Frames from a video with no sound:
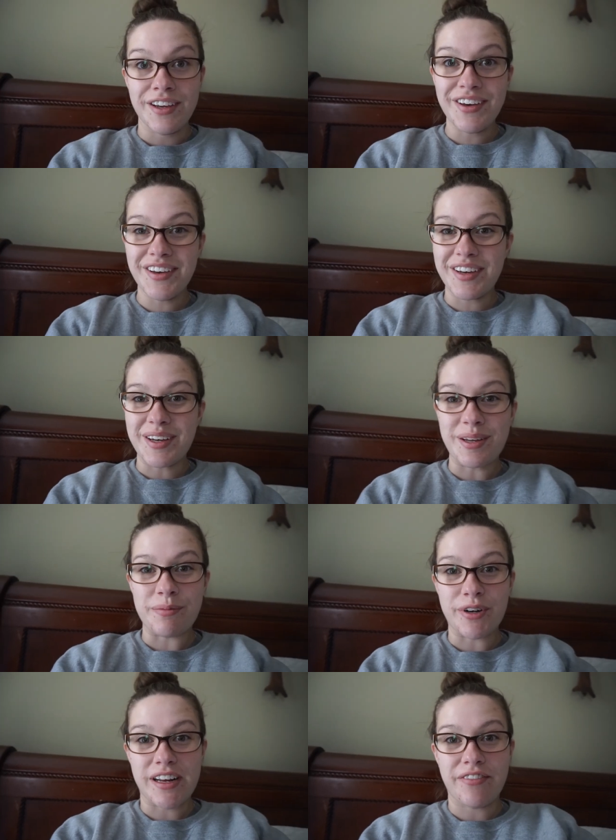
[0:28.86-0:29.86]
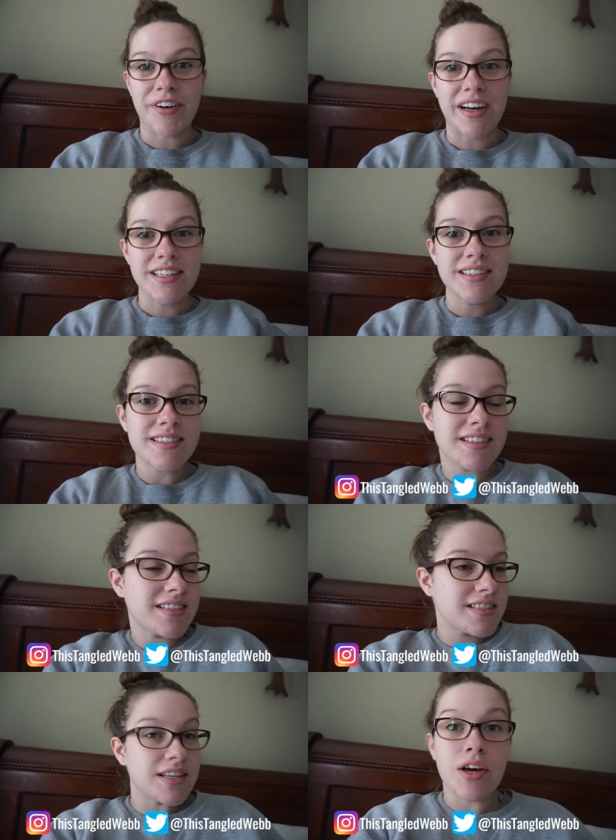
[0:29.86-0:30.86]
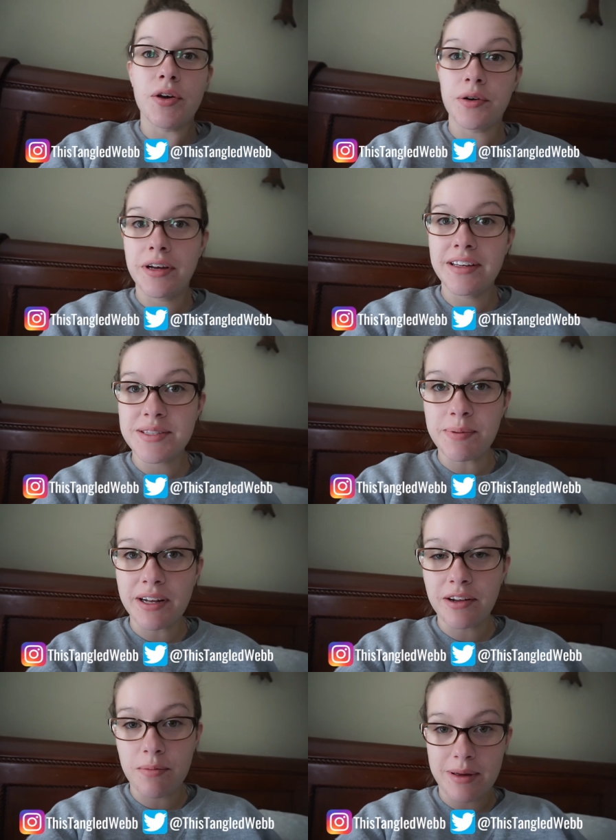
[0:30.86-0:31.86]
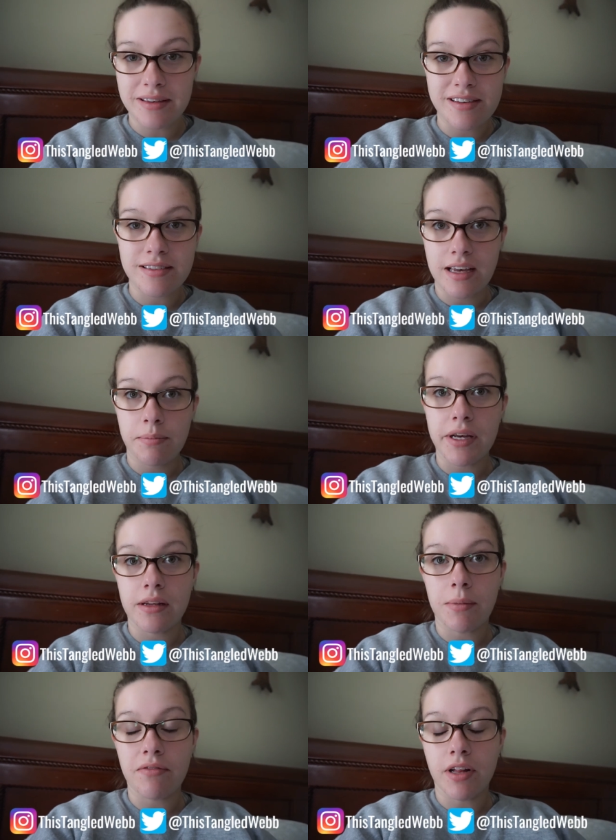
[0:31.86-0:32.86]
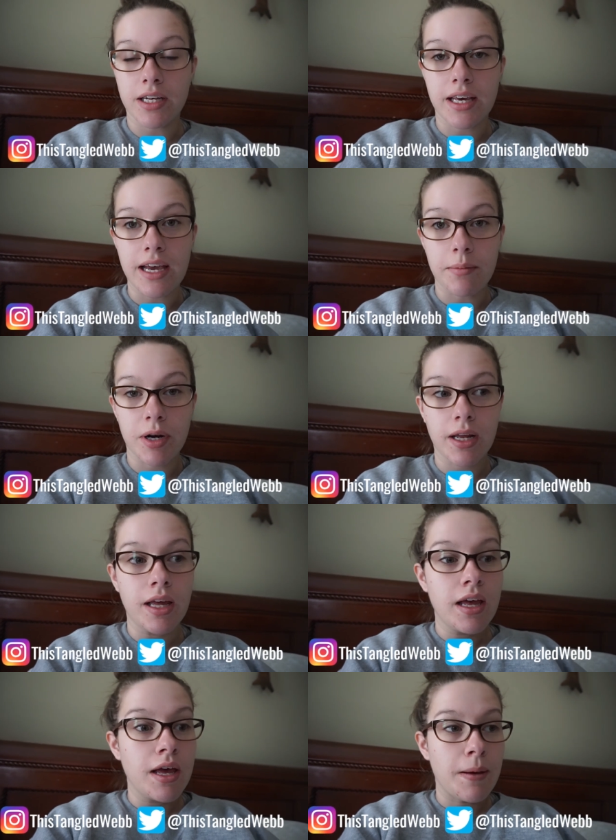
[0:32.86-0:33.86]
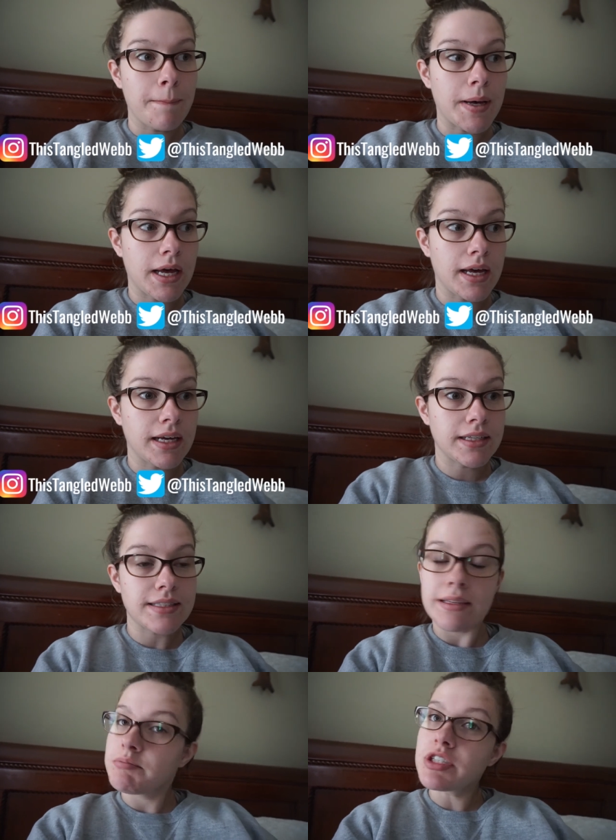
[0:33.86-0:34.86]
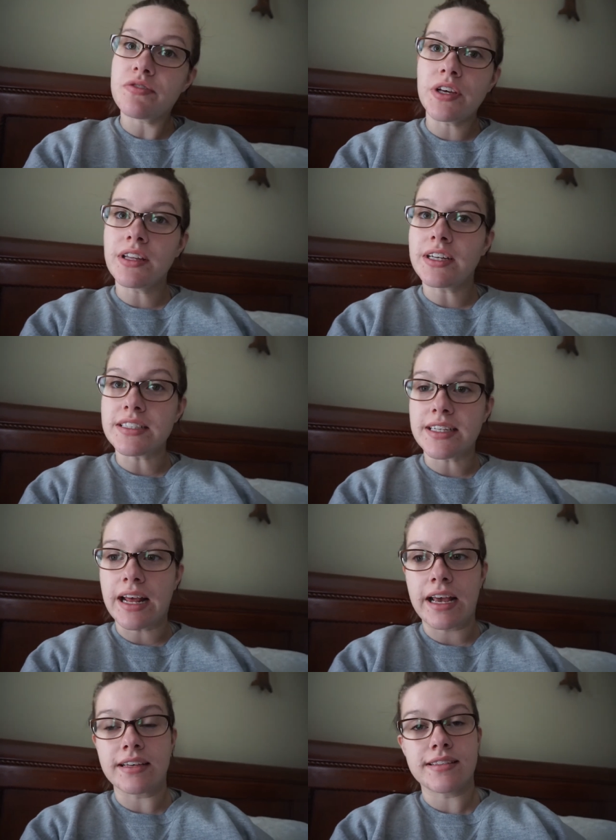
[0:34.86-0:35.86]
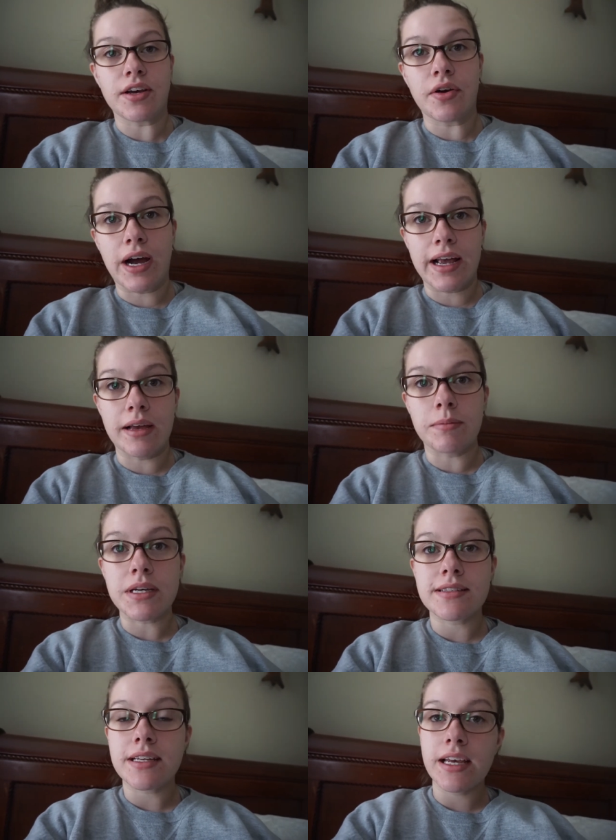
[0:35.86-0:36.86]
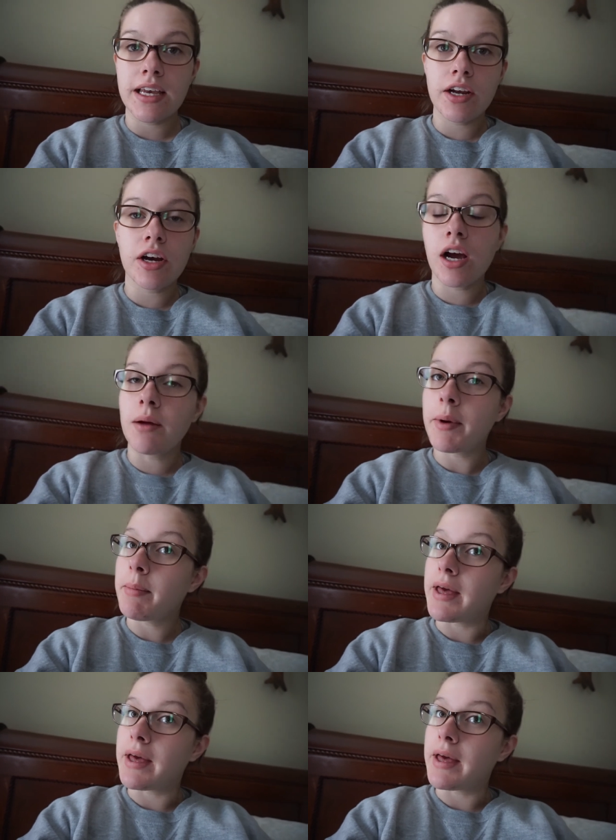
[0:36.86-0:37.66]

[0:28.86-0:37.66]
Good morning, friends. So it's been a little bit since I picked up my vlogging camera, but just feeling it today. So I am sitting here on my